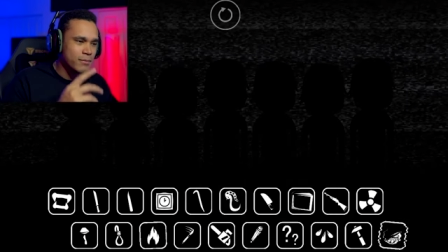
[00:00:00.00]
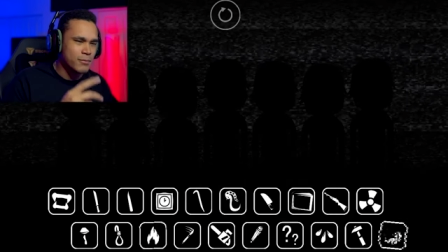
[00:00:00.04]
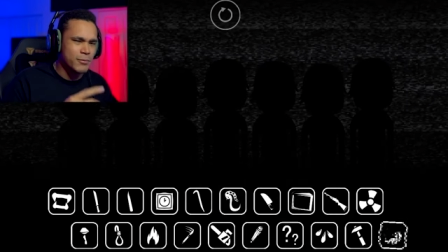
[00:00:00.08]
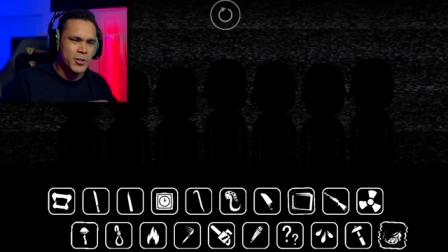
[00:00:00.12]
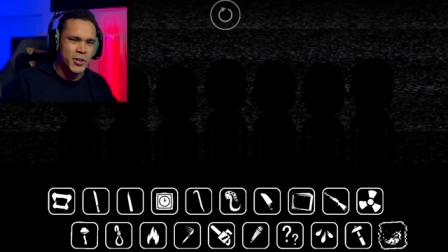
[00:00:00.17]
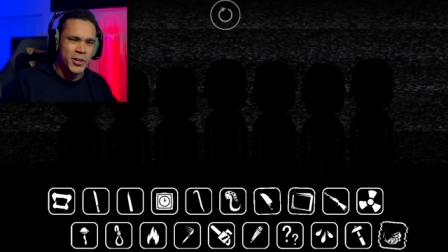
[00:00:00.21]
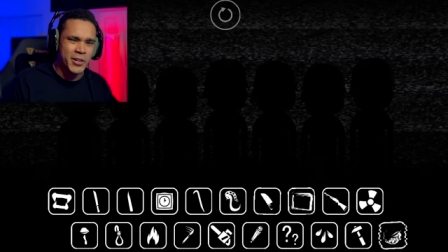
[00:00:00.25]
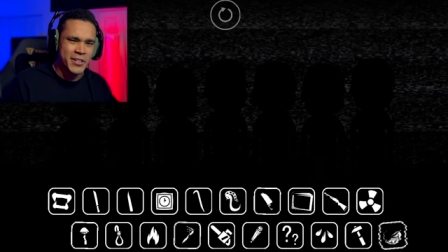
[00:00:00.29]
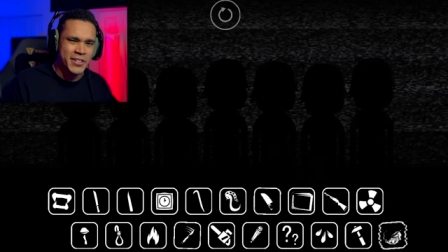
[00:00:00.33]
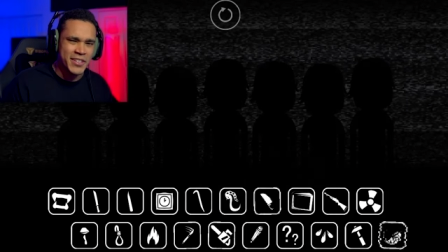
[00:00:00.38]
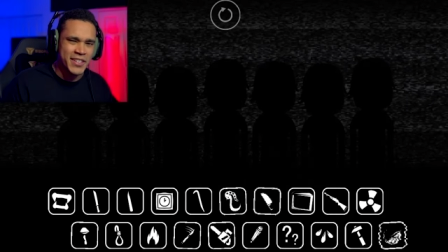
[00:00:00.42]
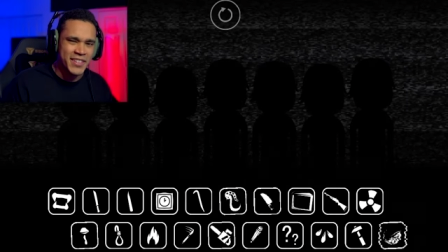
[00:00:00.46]

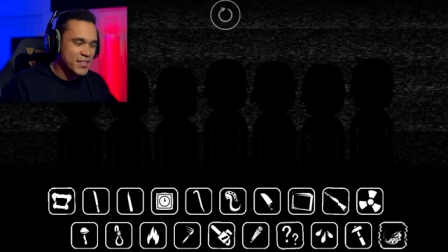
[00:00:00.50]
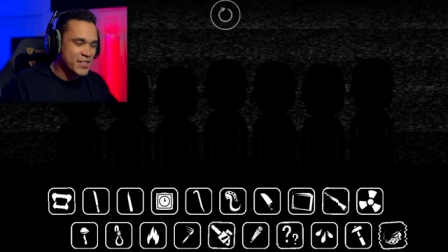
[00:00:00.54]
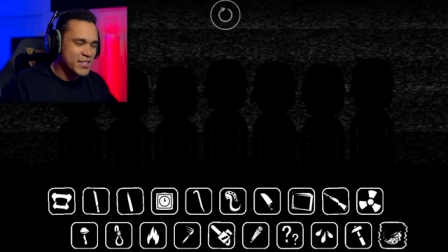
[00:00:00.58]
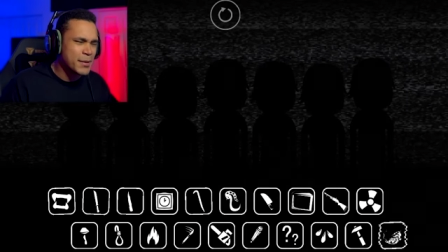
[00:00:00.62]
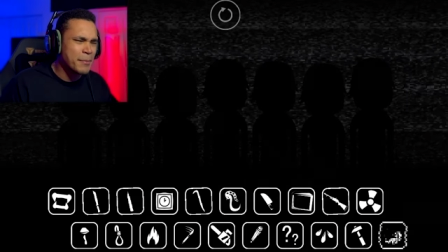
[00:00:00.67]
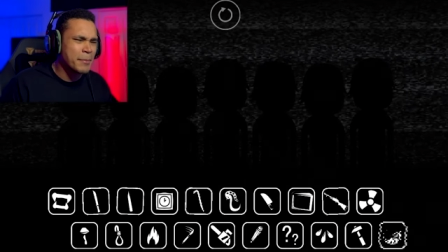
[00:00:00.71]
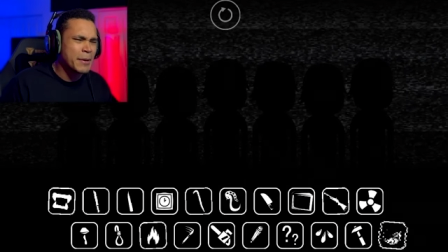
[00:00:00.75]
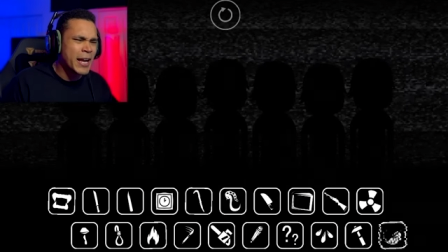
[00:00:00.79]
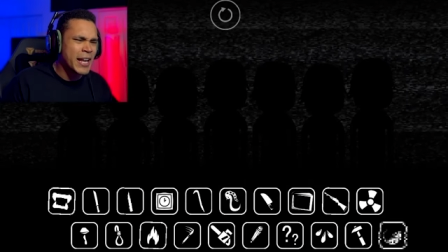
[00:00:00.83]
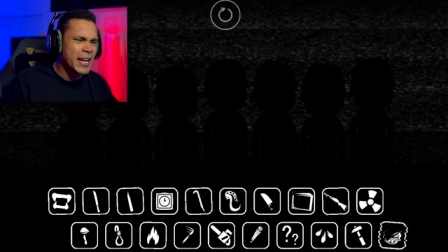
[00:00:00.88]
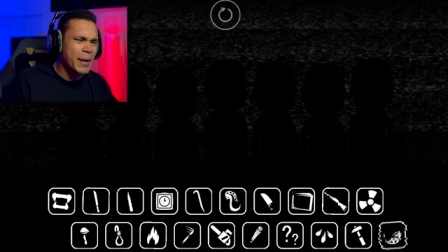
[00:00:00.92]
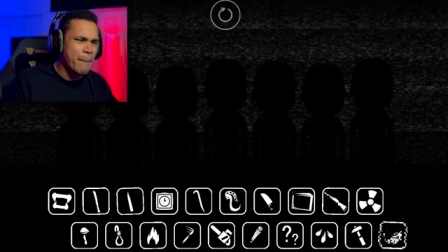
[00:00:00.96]
dirt,
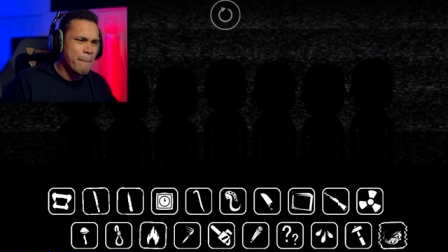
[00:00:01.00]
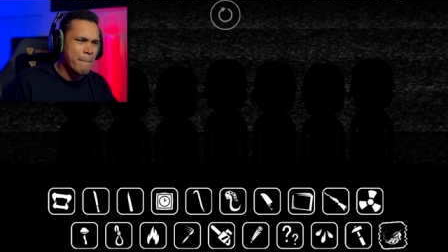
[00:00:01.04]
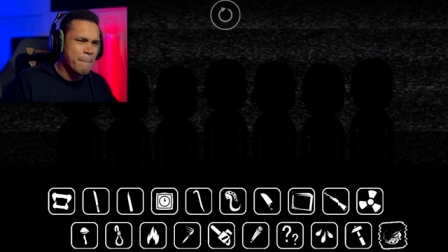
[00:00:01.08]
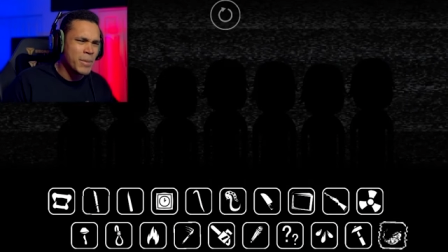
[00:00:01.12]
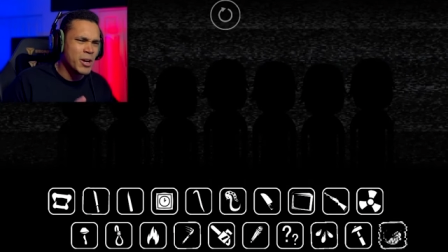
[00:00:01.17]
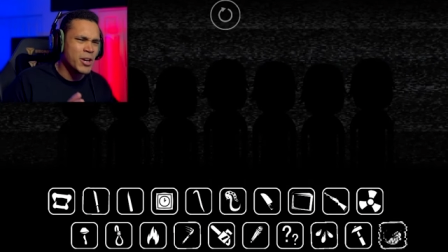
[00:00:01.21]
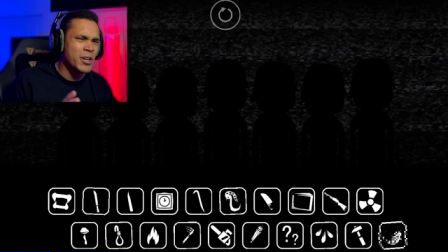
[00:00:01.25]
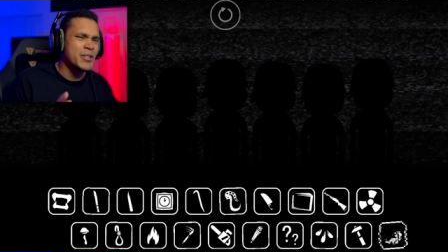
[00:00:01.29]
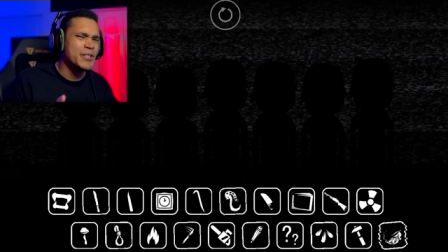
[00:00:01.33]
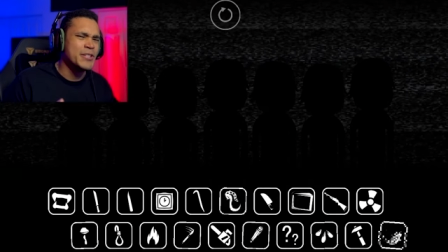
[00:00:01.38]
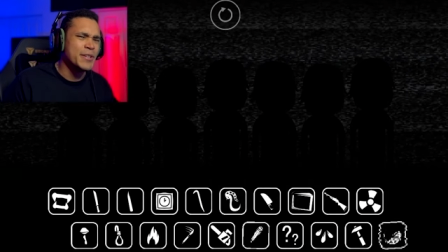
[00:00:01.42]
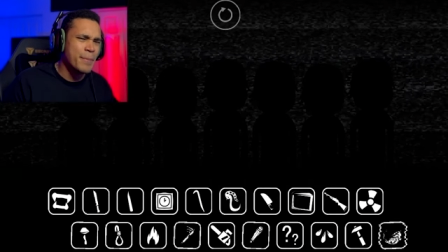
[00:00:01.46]
some kind of
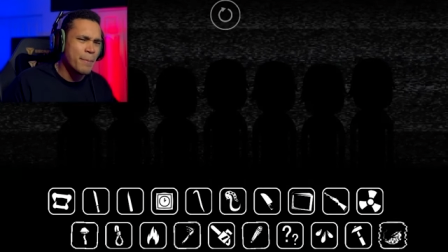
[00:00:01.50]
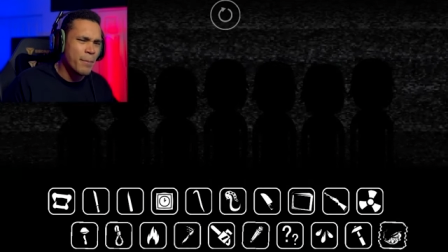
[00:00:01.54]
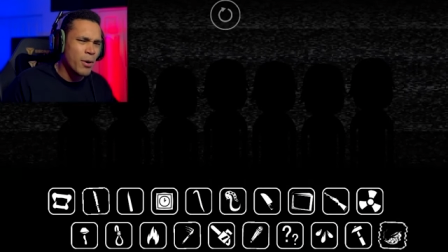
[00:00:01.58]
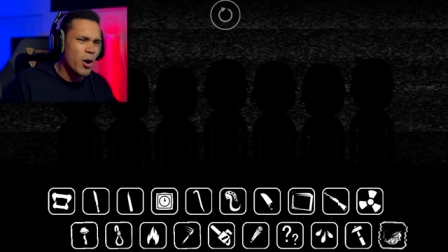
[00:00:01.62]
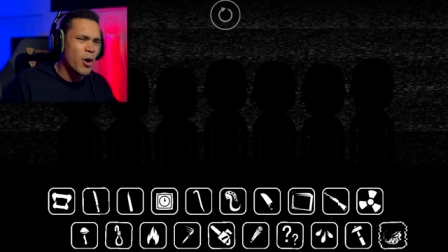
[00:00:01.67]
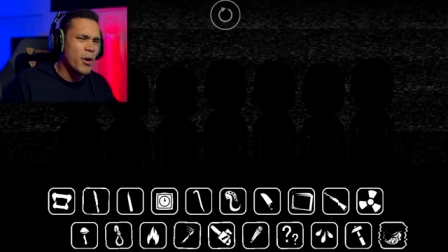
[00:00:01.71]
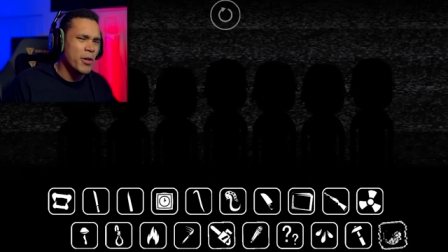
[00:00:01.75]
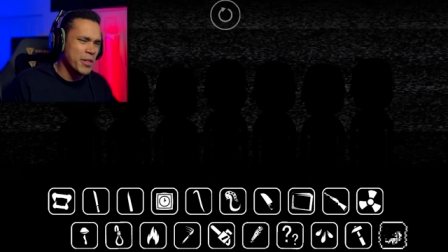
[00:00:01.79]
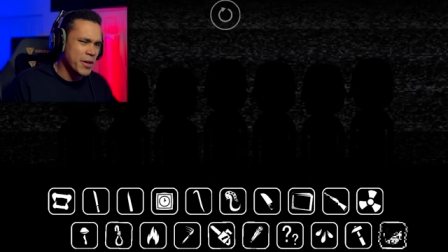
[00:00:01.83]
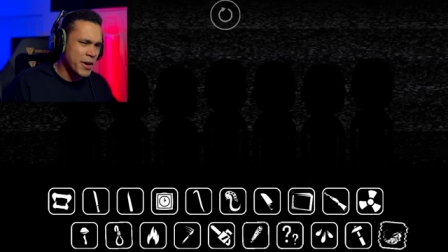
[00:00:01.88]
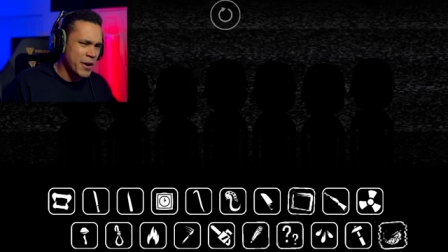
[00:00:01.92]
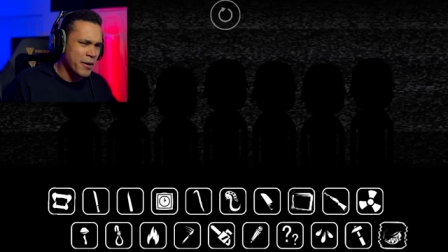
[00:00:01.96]
burnt
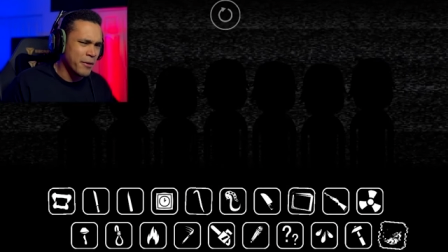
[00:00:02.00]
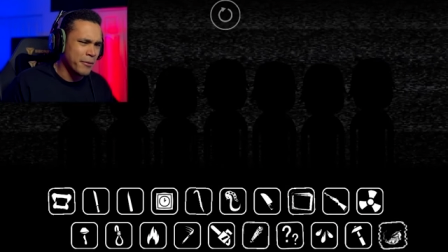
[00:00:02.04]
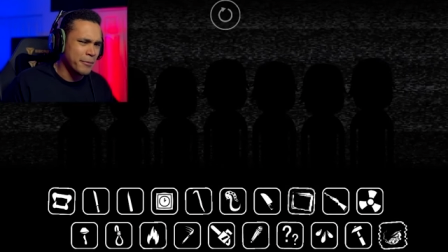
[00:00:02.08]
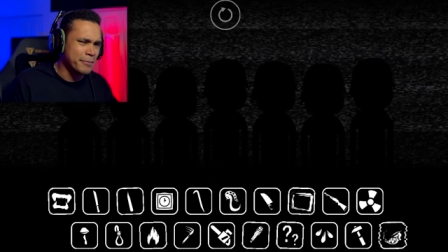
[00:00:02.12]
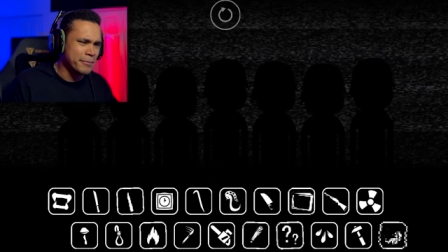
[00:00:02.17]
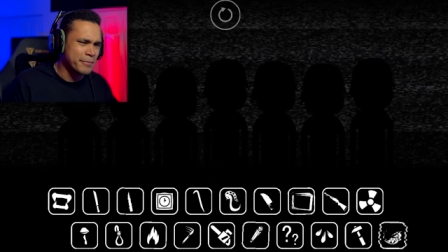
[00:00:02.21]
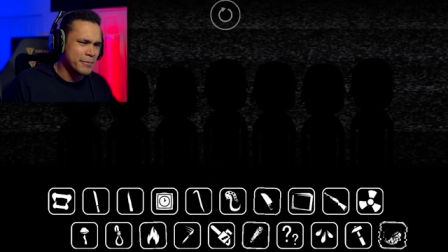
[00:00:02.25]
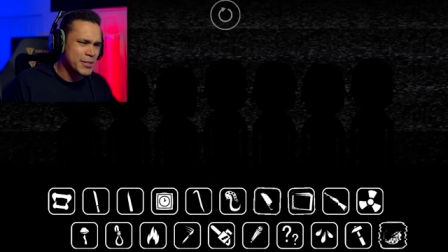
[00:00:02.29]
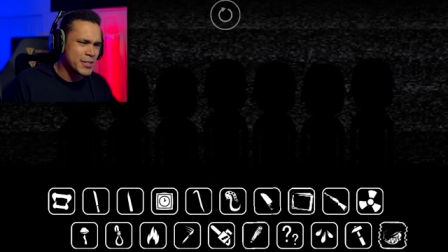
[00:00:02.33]
polo.